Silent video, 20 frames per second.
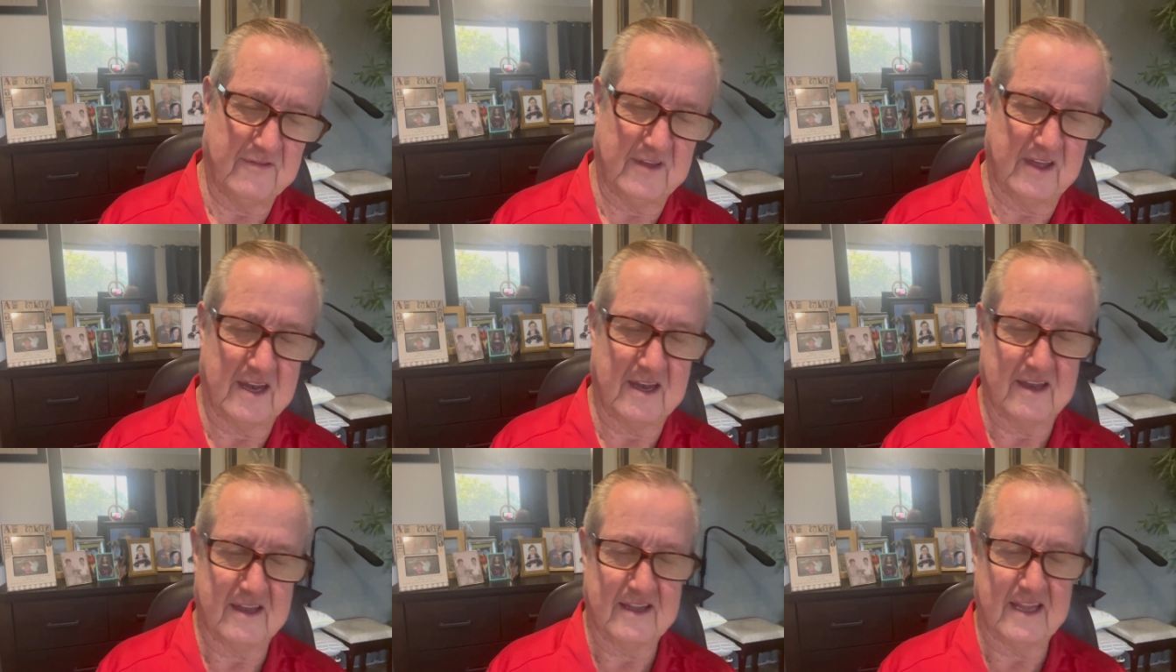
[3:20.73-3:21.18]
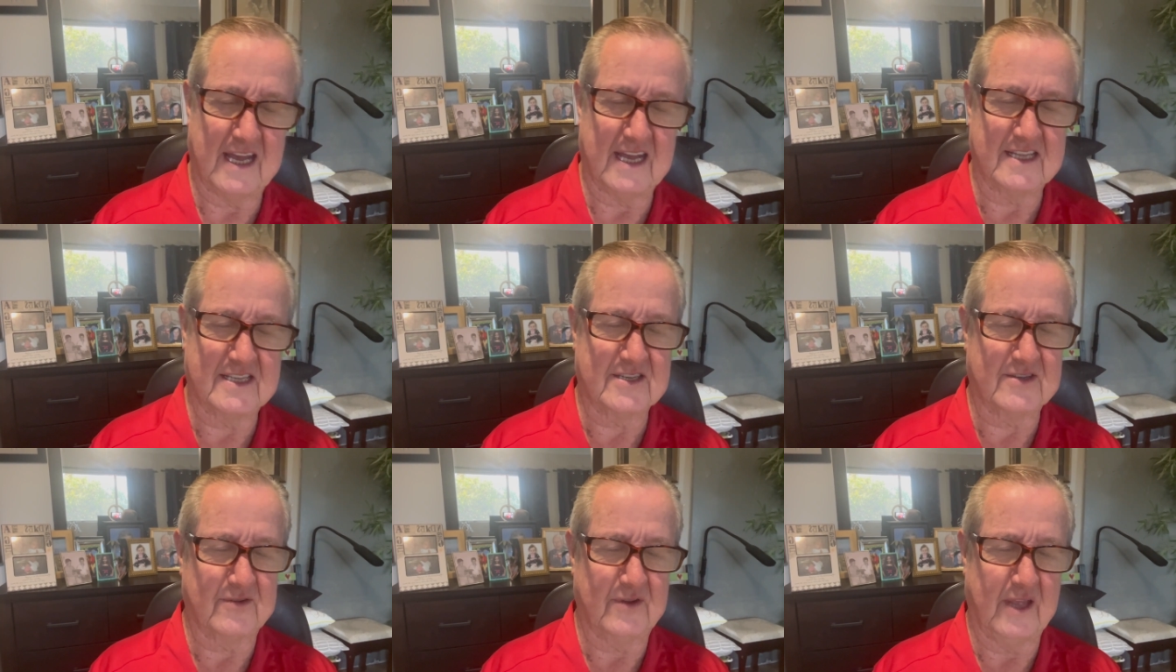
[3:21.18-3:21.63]
and
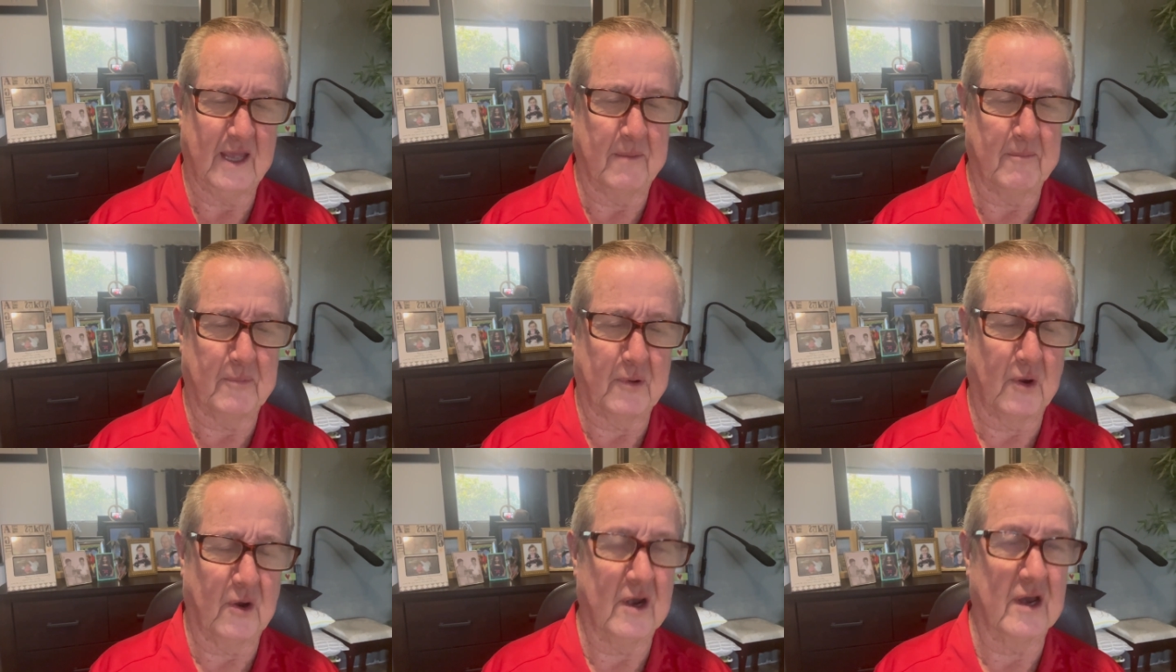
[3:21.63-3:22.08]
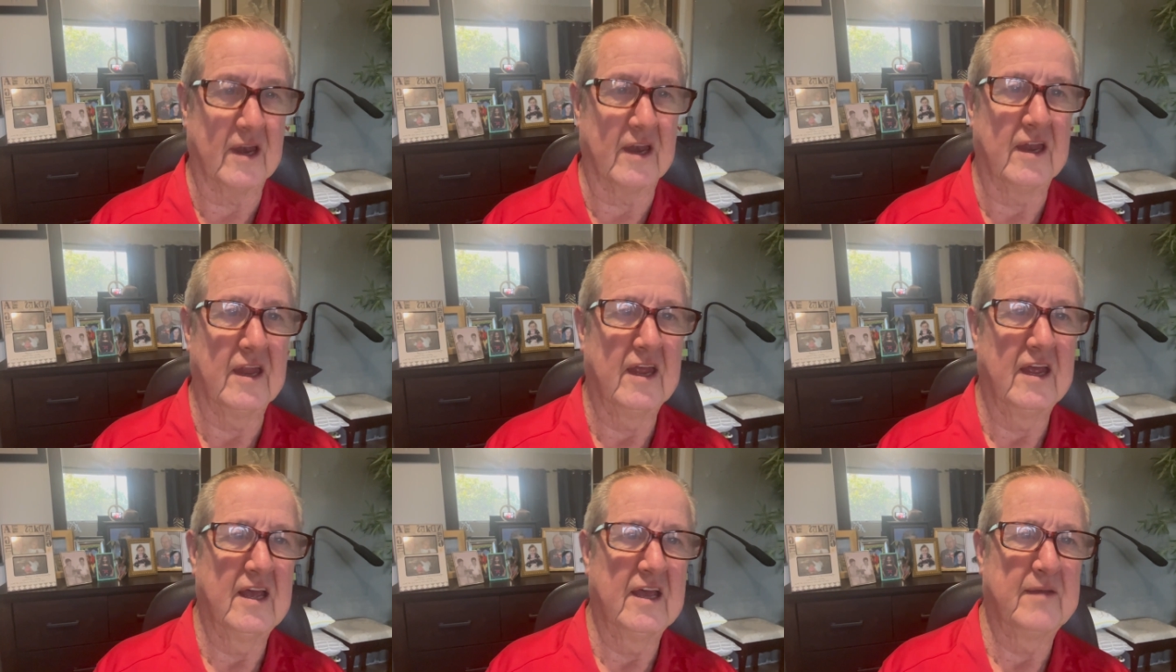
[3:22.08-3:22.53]
that's important.
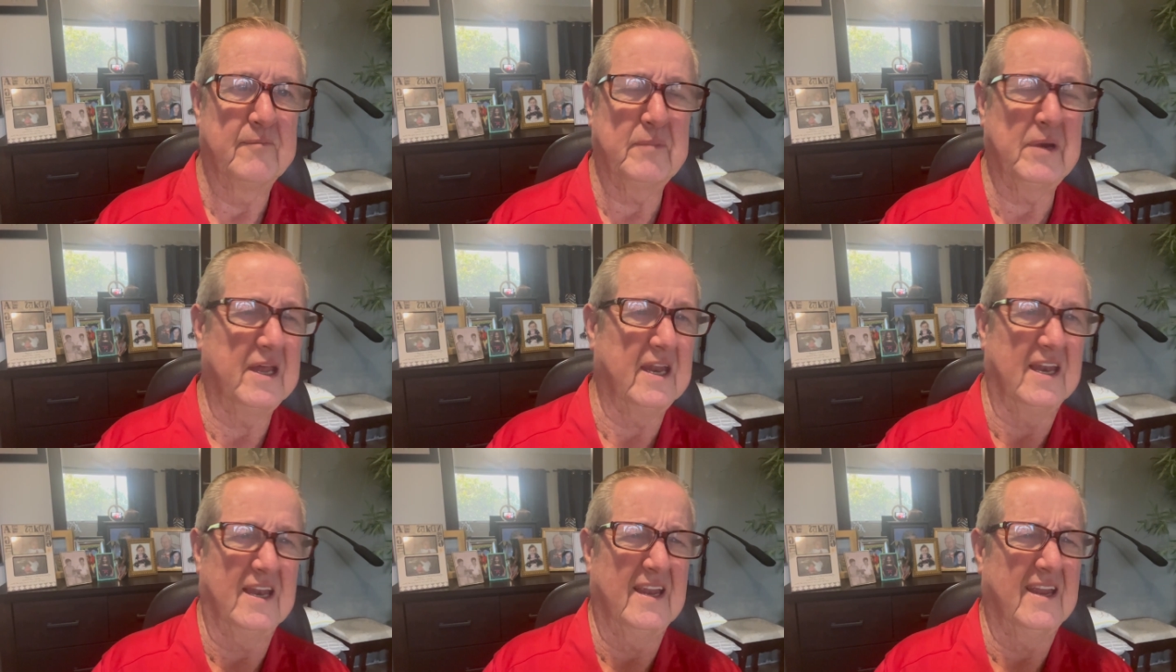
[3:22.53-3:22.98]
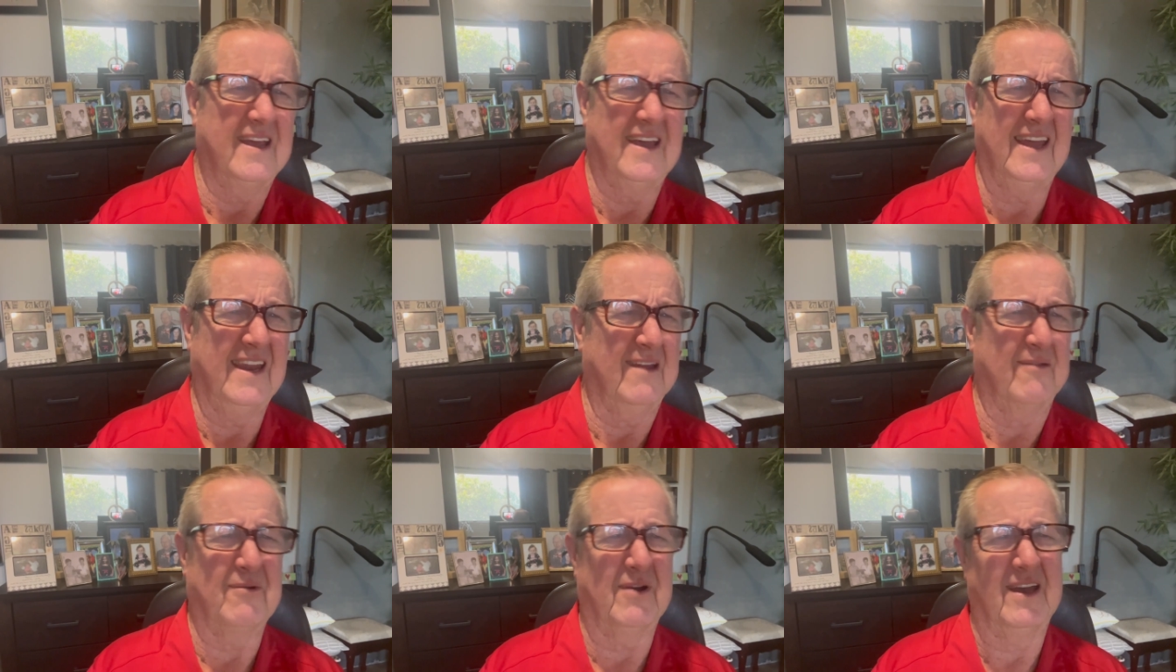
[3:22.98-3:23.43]
But
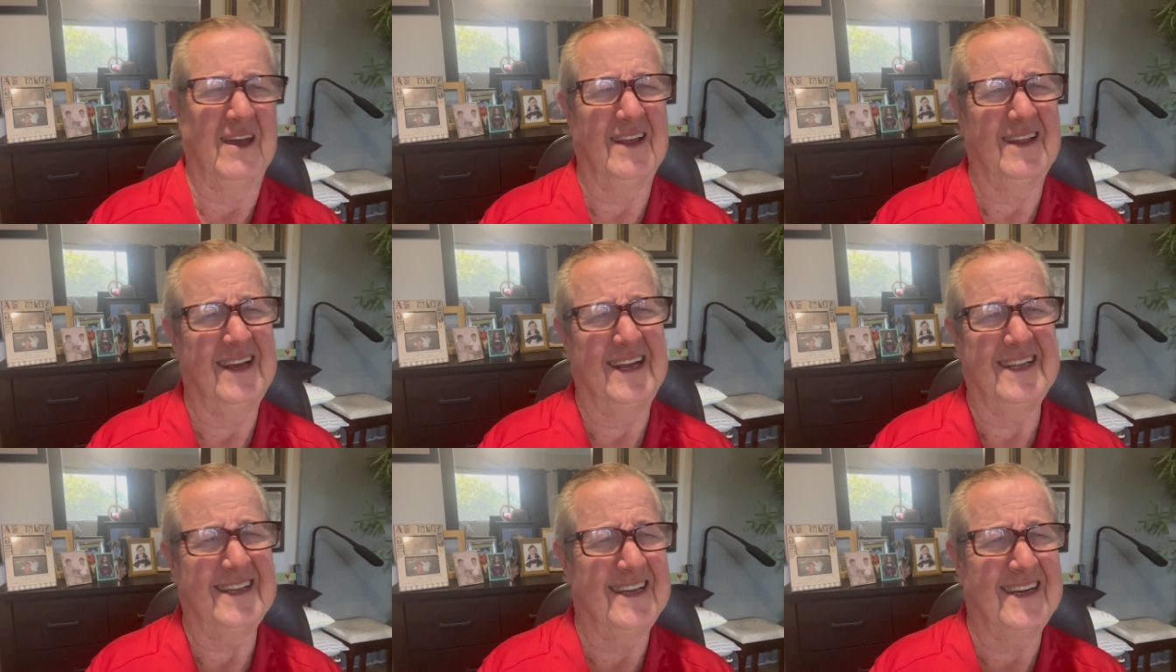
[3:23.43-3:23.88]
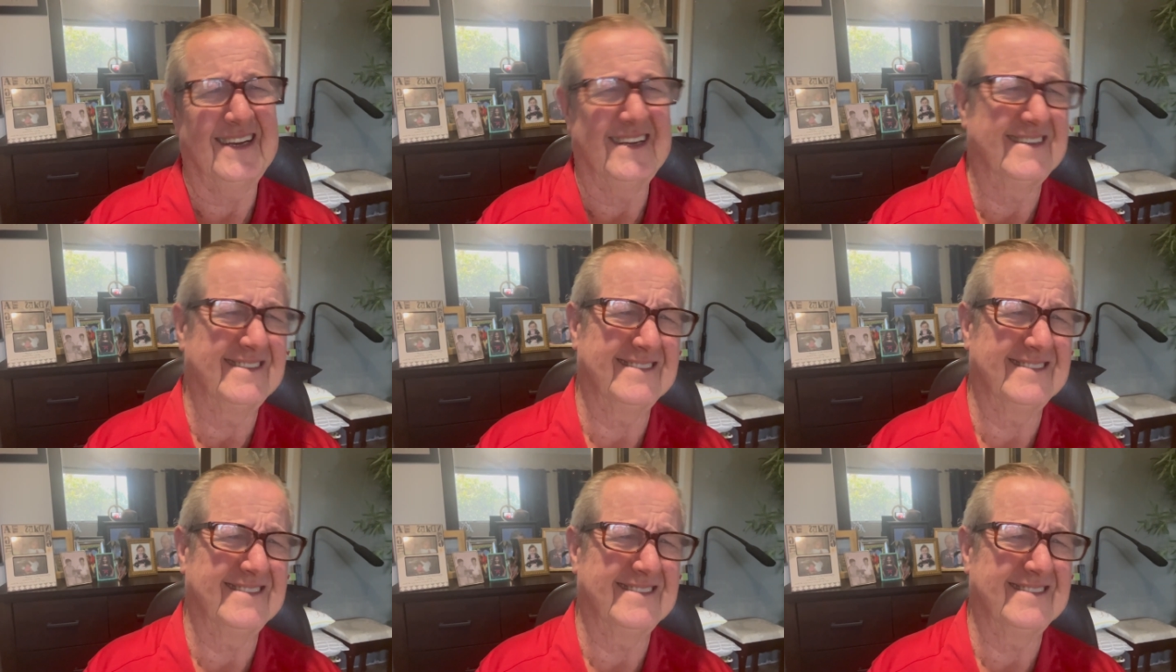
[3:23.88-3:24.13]
anyway, that, I,